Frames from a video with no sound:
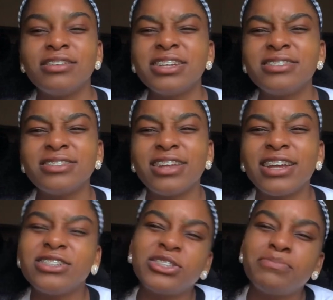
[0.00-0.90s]

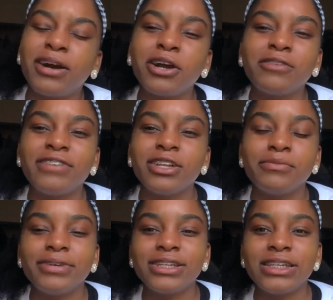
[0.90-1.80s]
like just about our
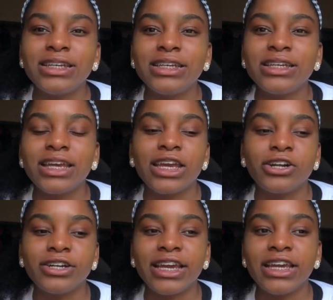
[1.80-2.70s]
availability and
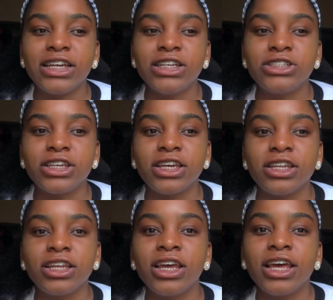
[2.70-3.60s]
our age
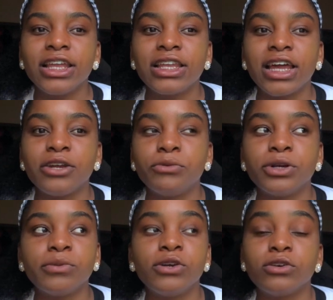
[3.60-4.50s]
and like
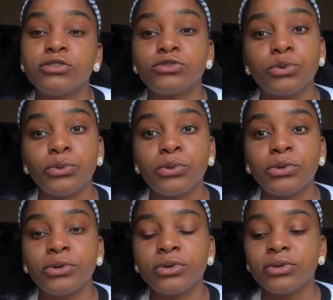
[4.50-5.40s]
where we go to
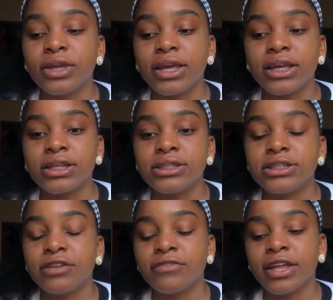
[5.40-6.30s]
school and
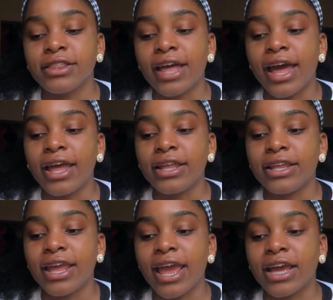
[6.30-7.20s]
stuff like that and
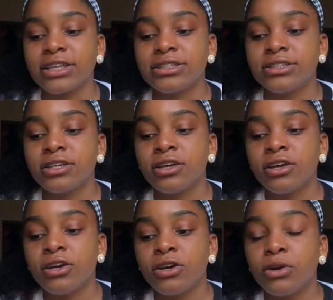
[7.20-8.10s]
they asked
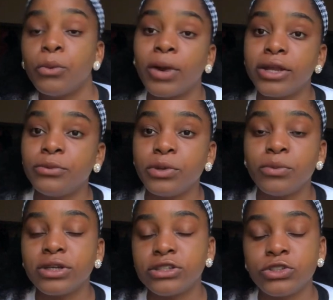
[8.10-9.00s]
why do we
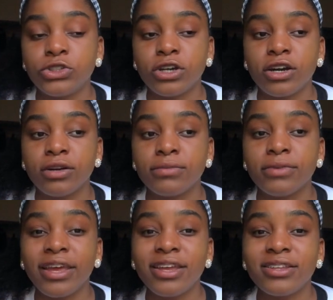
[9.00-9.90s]
want this job
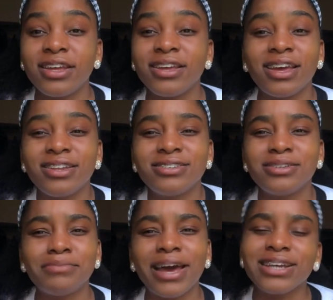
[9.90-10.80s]
and they ended
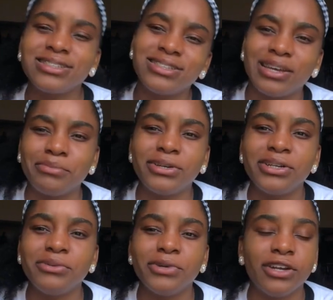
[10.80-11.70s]
up asking like
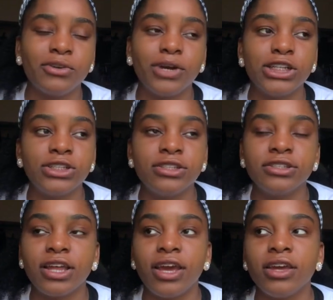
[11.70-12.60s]
pretty weird
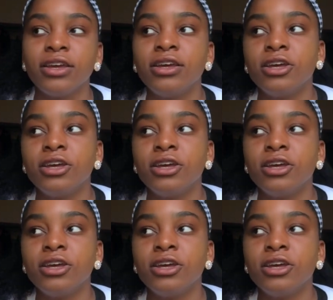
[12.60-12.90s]
questions like